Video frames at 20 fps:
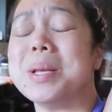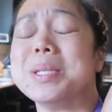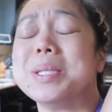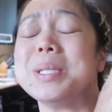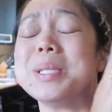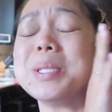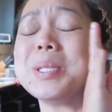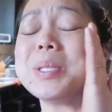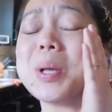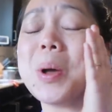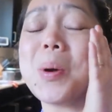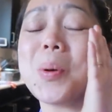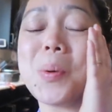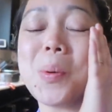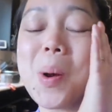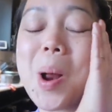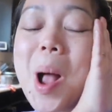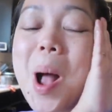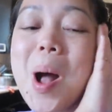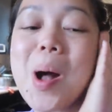this is so
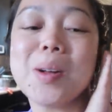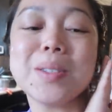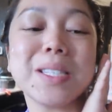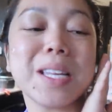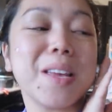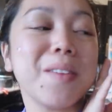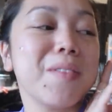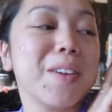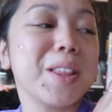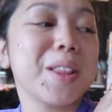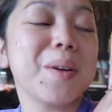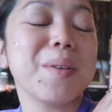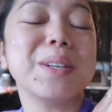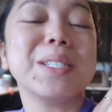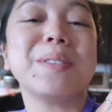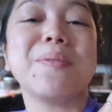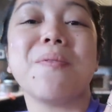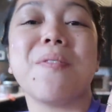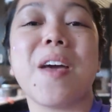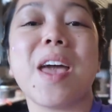gross, even though
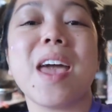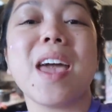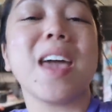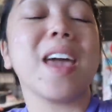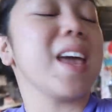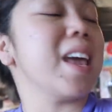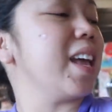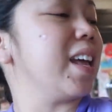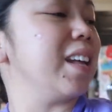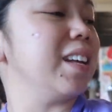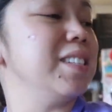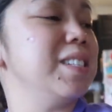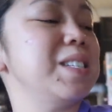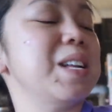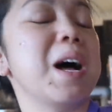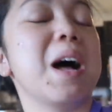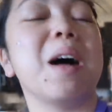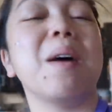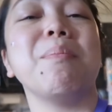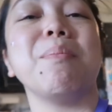it's fake.
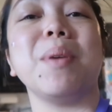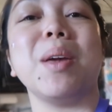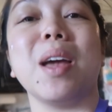Stop,